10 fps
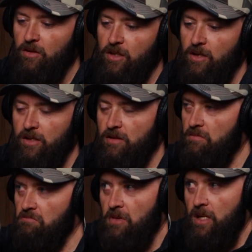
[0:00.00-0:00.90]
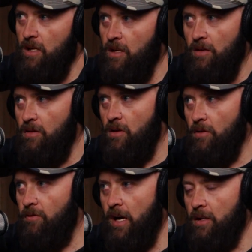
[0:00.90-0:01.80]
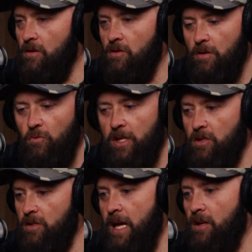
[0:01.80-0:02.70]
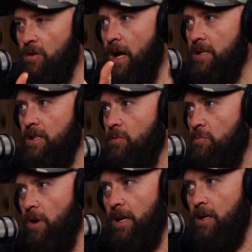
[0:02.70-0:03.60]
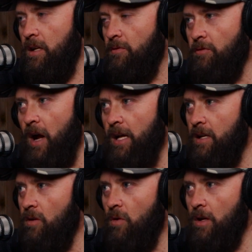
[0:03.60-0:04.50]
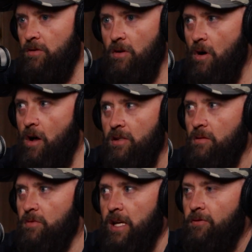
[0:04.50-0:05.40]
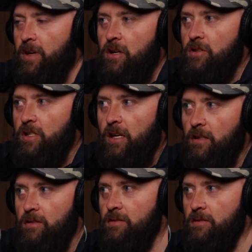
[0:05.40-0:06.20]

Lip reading: earlier, they're fun. We just tenderized it, we breaded it, fried it in oil. It's awesome. It's like finger steaks.